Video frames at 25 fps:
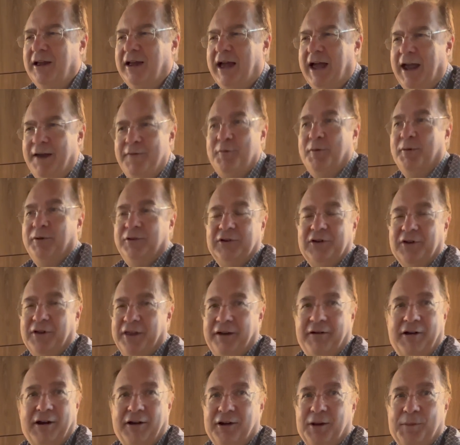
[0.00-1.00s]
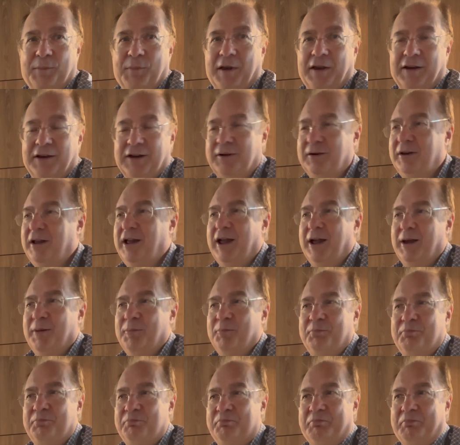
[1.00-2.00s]
Everyone's got their own opinion,
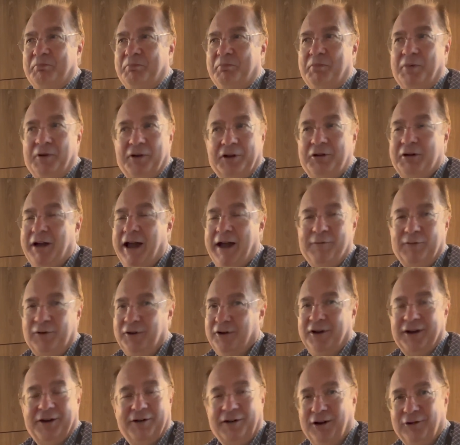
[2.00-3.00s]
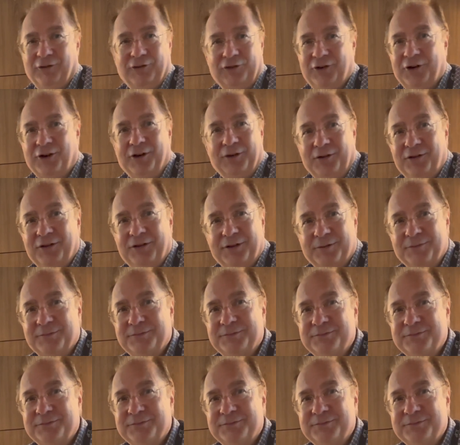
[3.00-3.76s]
but you haven't got your own truth.